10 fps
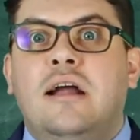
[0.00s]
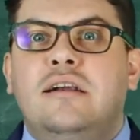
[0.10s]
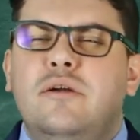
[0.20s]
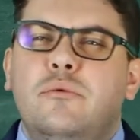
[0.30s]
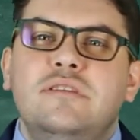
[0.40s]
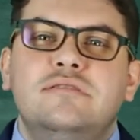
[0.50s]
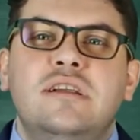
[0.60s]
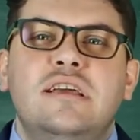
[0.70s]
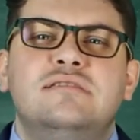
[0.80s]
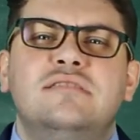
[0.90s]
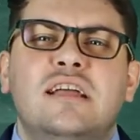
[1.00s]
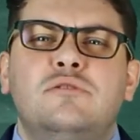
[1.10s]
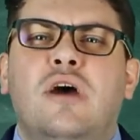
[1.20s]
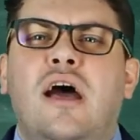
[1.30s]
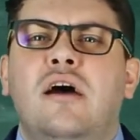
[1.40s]
The reason is not
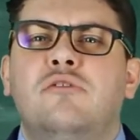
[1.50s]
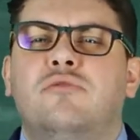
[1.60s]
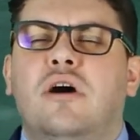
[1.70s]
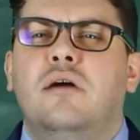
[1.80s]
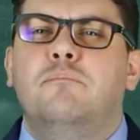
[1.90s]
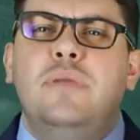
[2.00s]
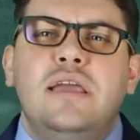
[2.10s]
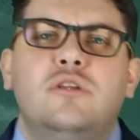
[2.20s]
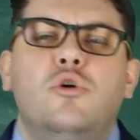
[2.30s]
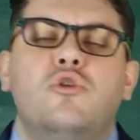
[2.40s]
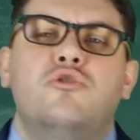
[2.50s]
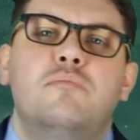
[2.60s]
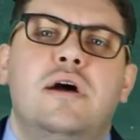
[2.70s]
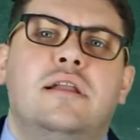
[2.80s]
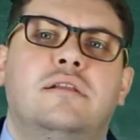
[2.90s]
to have a big
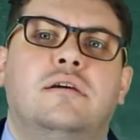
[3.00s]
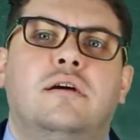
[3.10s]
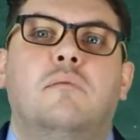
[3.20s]
document,